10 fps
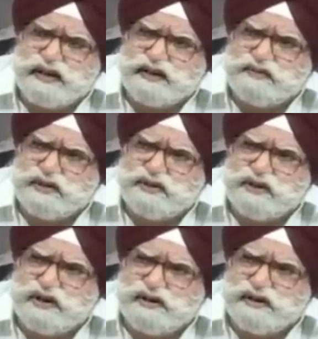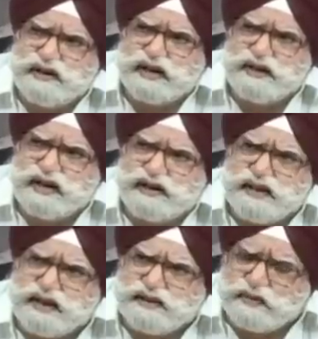other was called Jagannath
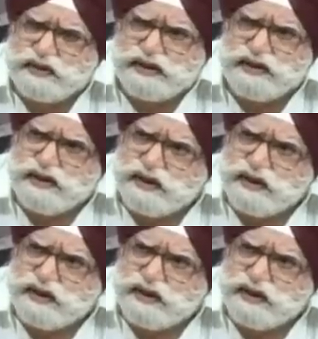Das committee,